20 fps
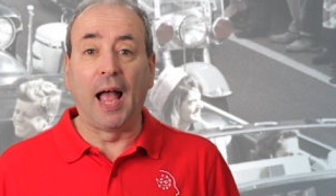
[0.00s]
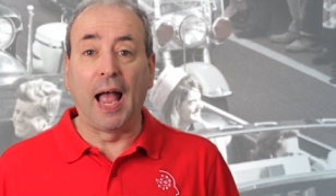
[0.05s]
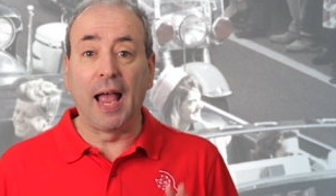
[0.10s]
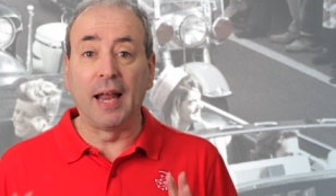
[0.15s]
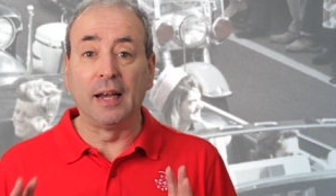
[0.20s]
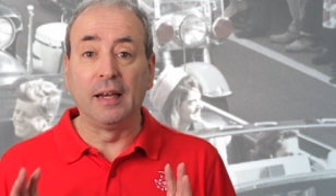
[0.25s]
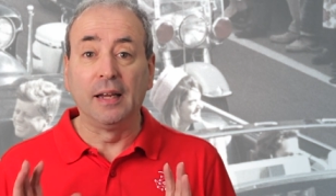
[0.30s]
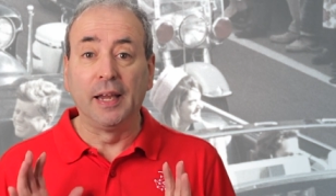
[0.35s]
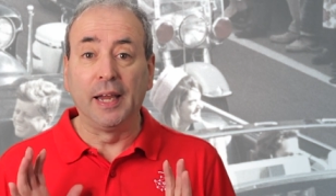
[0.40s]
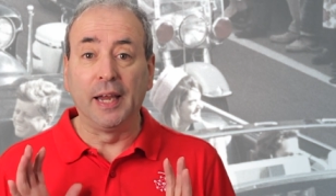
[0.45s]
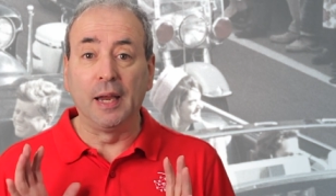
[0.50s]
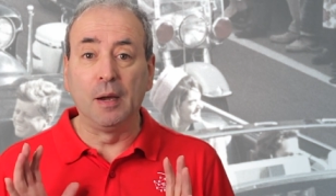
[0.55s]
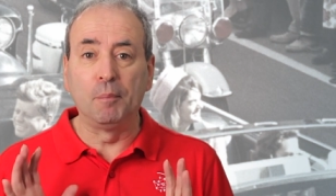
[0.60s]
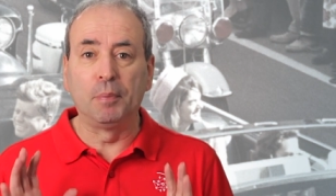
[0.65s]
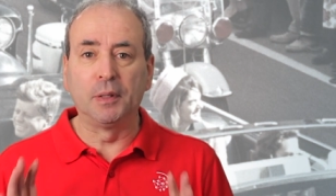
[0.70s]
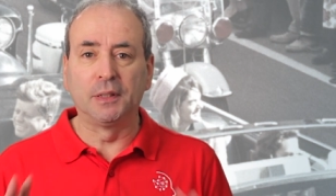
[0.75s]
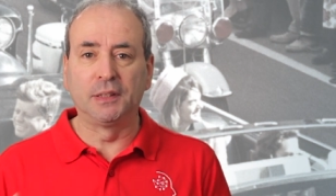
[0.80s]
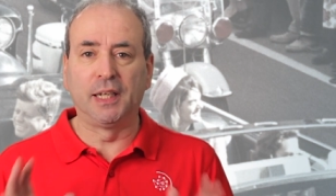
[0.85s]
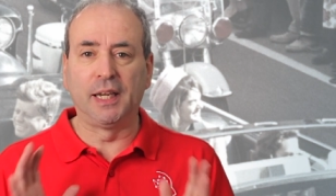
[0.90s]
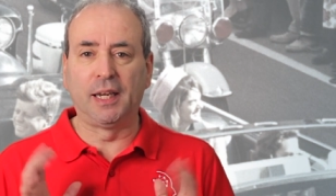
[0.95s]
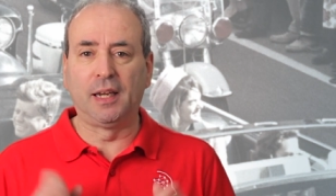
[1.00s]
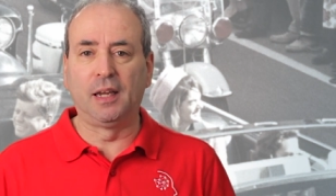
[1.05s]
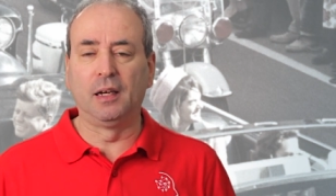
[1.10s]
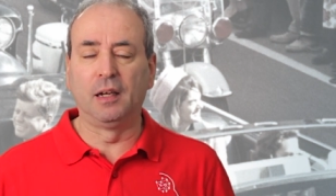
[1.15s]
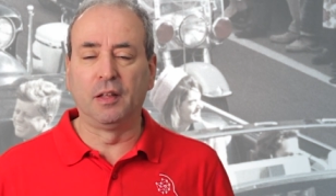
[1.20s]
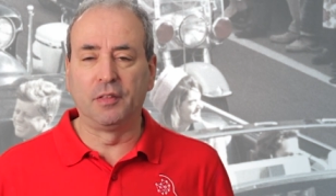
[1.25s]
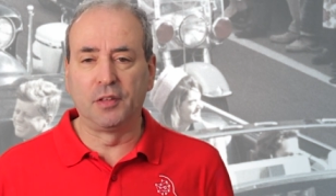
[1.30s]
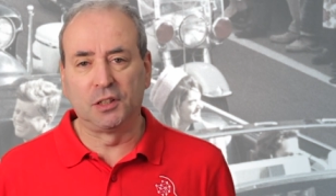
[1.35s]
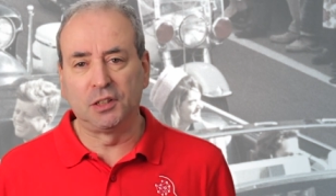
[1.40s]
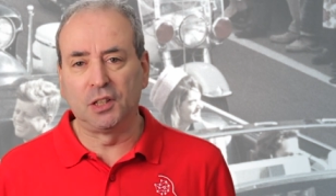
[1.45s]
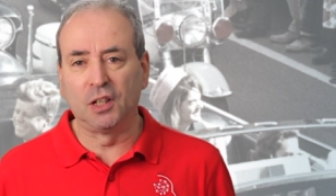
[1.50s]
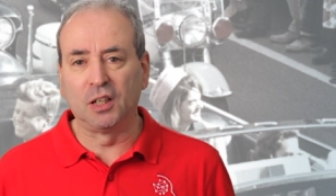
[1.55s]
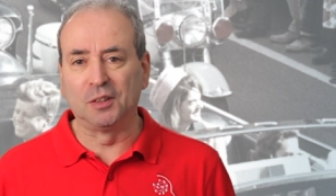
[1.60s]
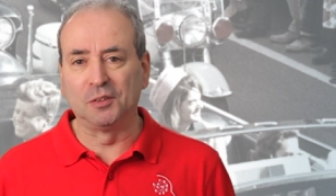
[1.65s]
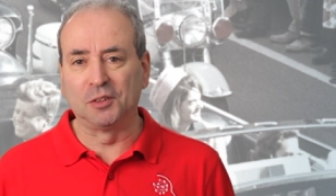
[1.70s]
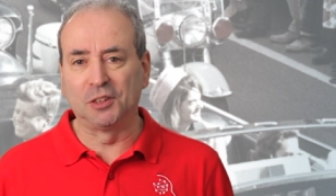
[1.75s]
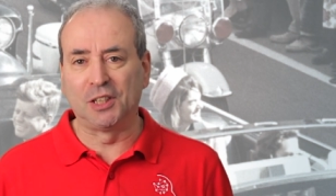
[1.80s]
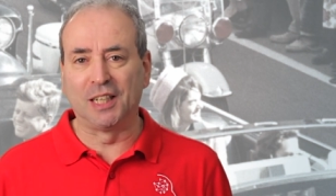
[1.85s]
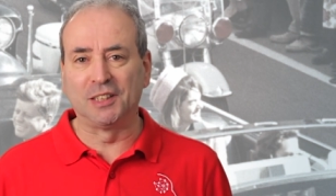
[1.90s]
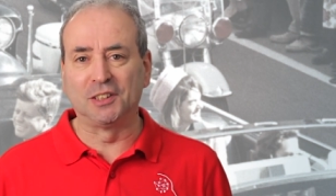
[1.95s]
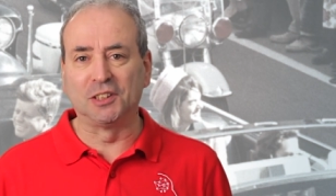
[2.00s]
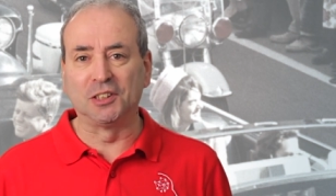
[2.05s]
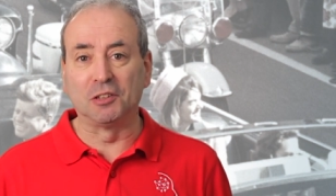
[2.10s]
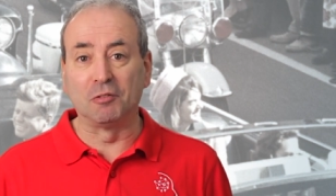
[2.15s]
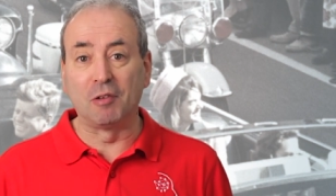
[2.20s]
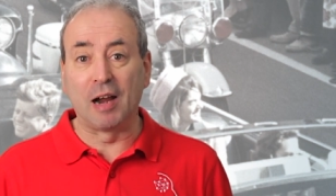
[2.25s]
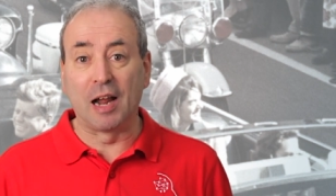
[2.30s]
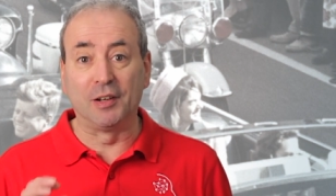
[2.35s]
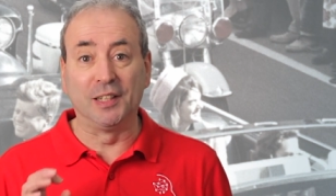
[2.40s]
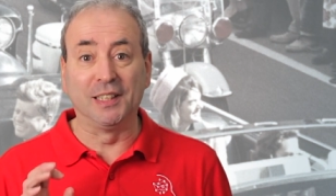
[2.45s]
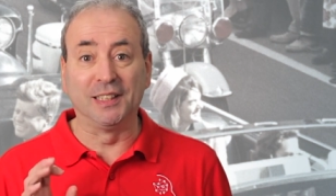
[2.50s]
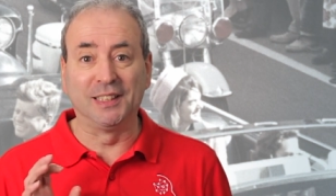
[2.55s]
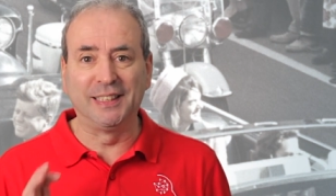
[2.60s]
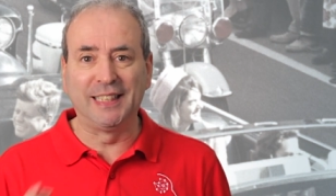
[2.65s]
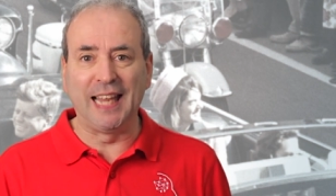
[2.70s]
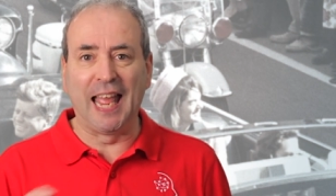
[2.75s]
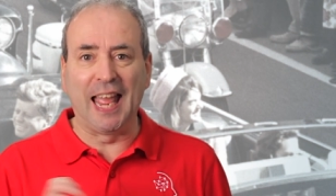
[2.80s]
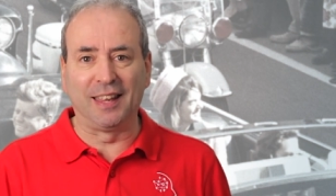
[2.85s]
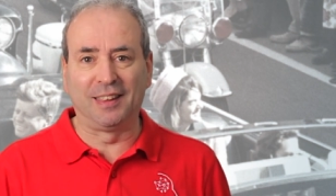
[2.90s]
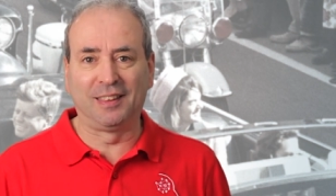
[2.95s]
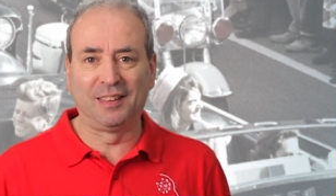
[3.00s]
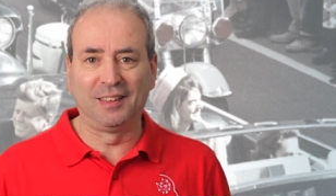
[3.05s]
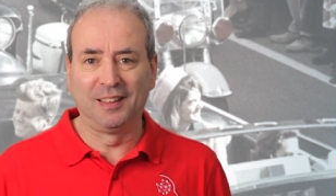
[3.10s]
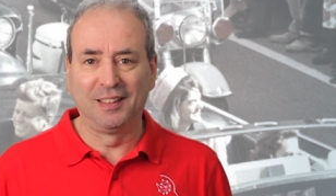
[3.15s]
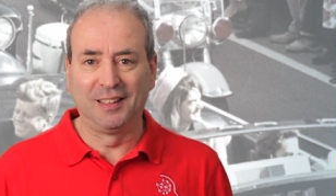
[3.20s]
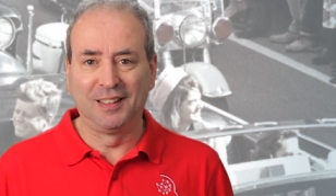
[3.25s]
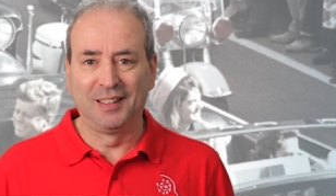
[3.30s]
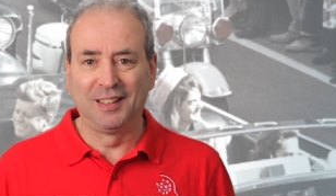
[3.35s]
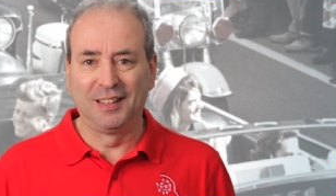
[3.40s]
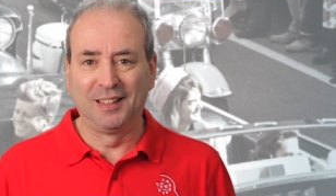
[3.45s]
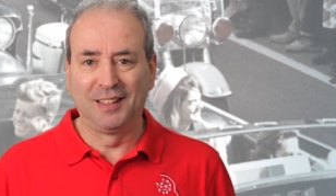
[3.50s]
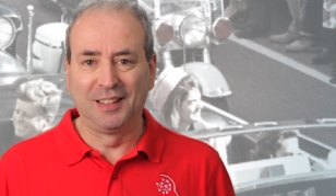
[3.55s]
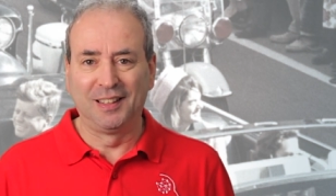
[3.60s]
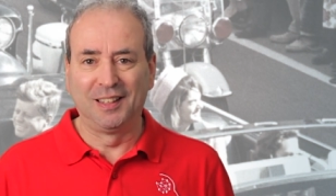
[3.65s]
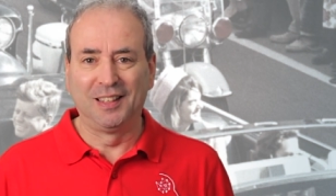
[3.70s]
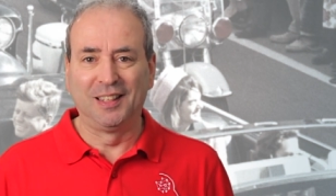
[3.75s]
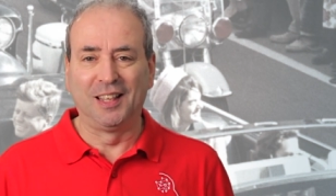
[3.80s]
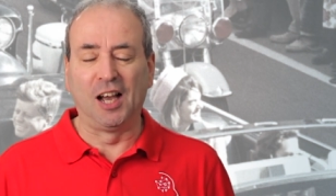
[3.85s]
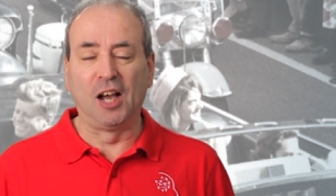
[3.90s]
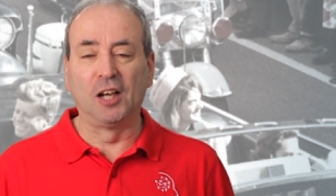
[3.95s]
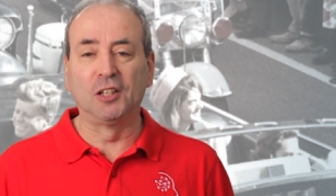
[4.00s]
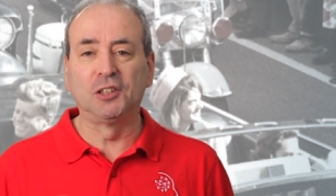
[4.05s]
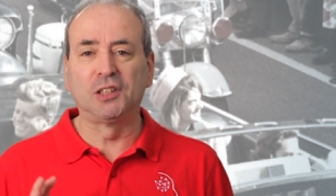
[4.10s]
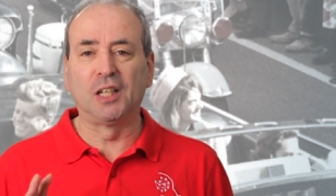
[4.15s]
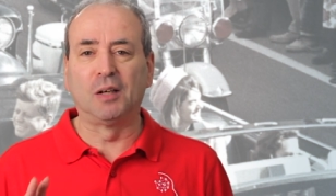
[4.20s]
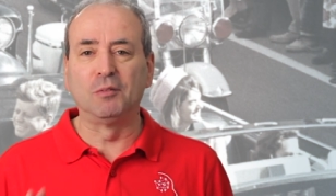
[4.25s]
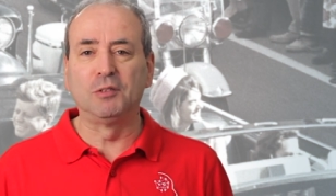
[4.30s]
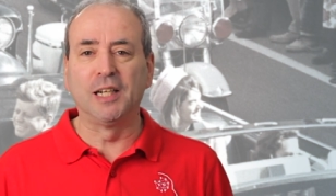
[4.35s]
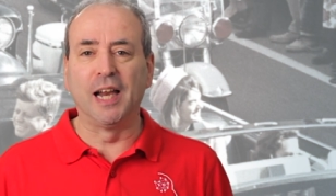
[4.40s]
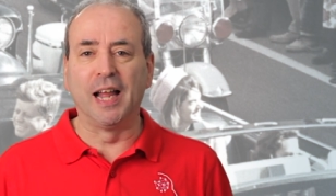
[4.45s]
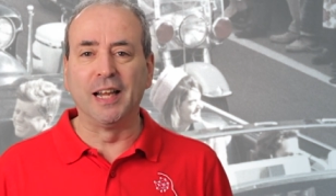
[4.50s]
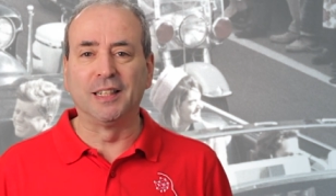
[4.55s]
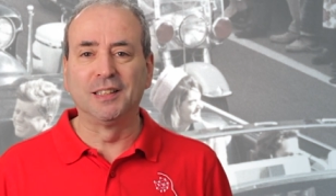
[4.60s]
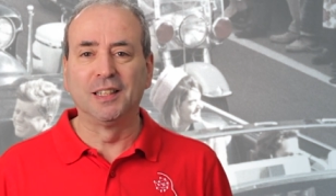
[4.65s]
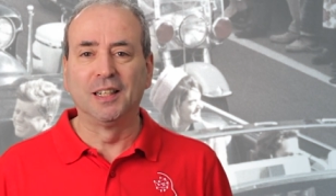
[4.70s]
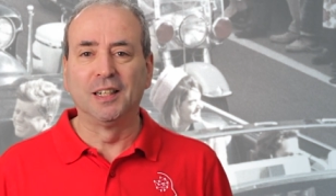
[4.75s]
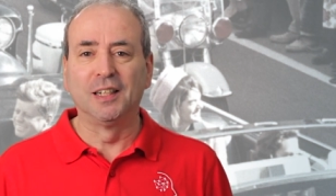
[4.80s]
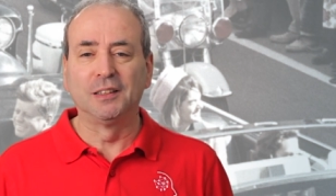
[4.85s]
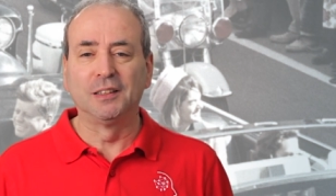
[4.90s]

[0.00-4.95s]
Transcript: and in particular the circumstances around his death, are subject